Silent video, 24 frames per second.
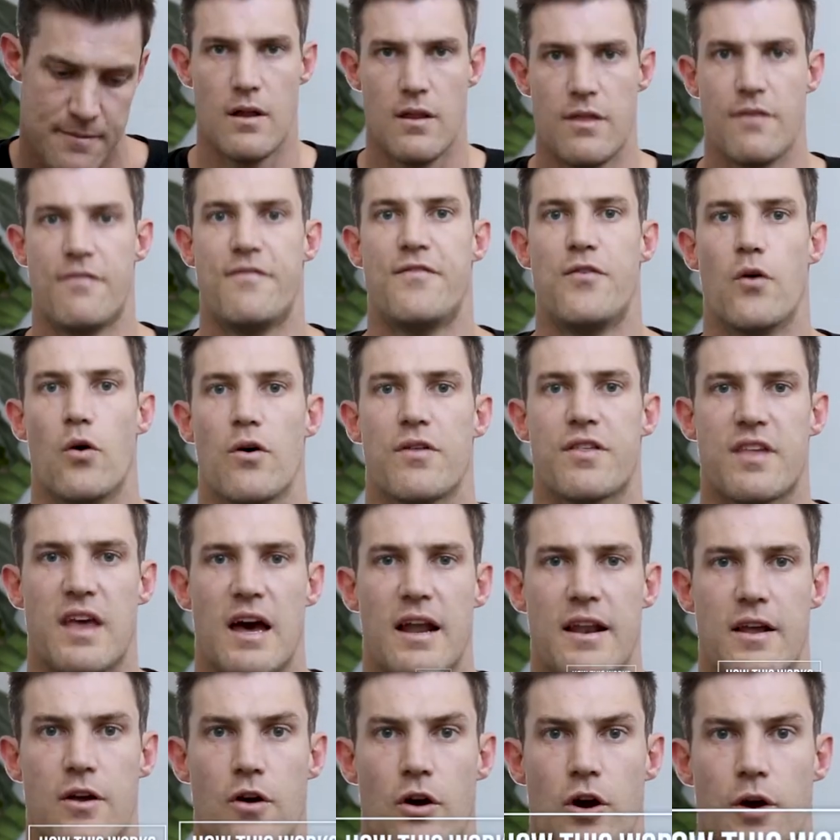The fourth
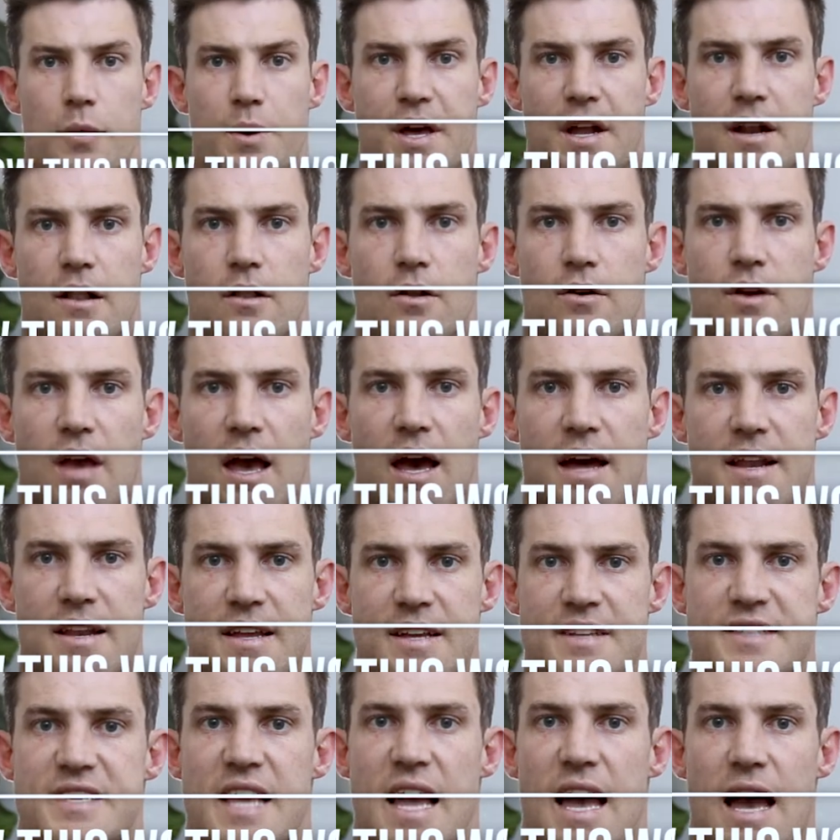category we're going to look at
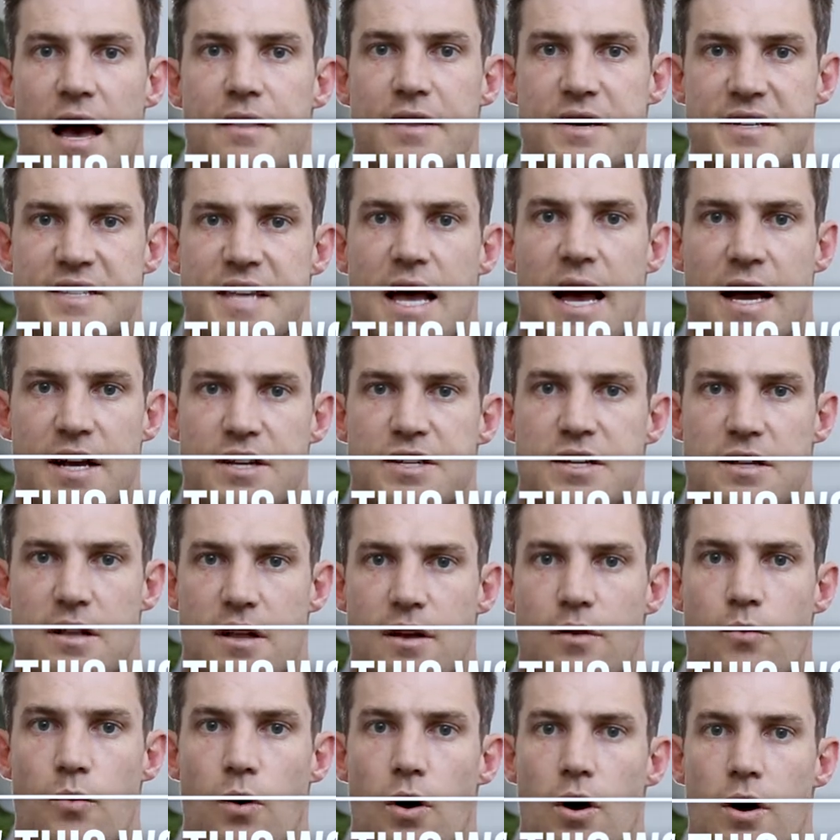is how this
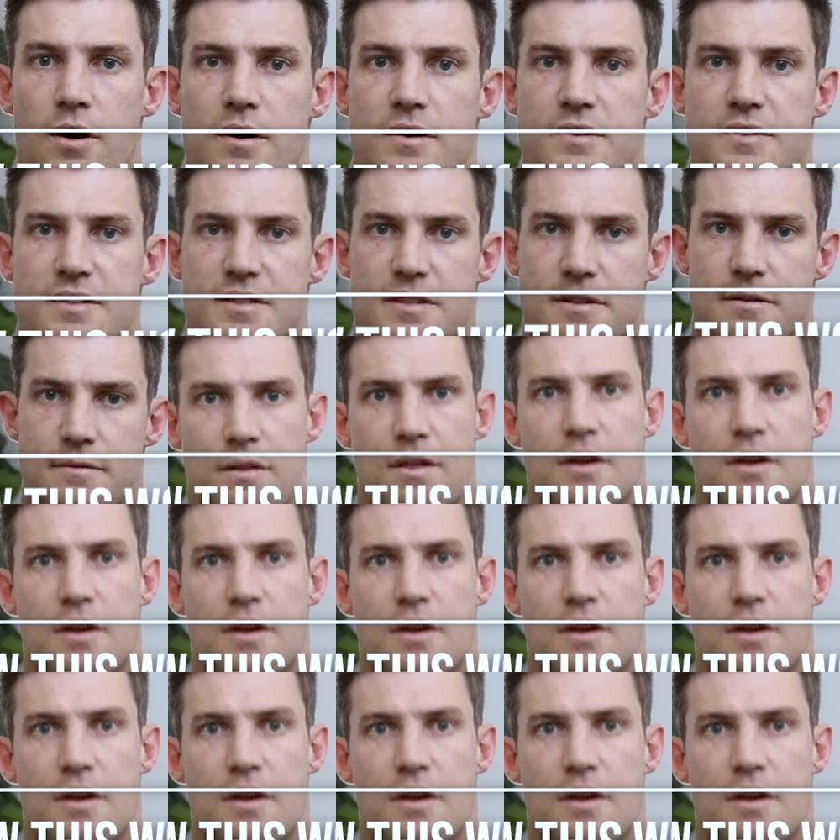actually works.